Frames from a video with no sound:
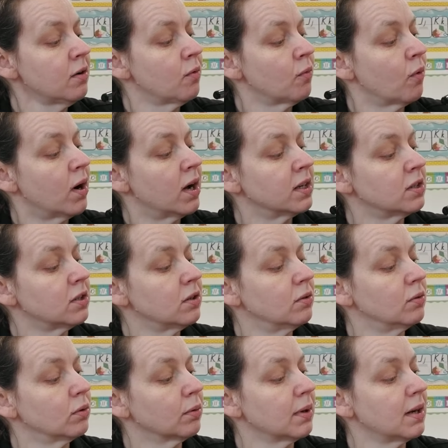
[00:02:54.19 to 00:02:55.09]
1,
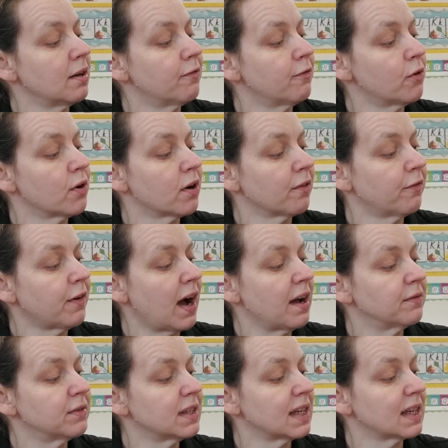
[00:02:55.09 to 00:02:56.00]
2, 3, 4,
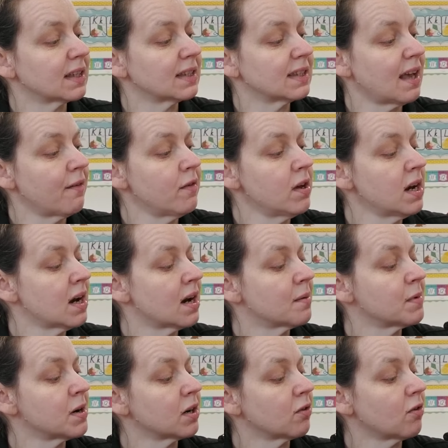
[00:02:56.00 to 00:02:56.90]
5, 6, 7, and
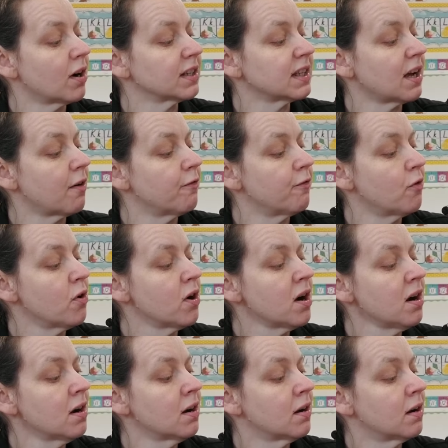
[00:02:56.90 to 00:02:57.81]
I'm going to cross out
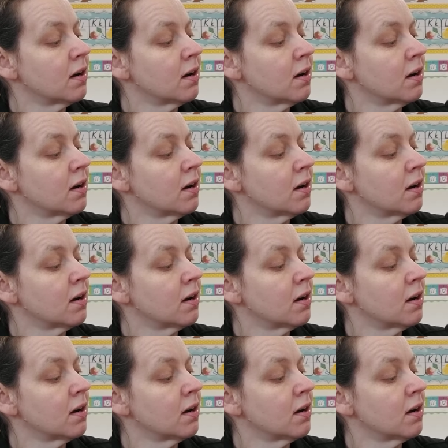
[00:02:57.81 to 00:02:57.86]
4.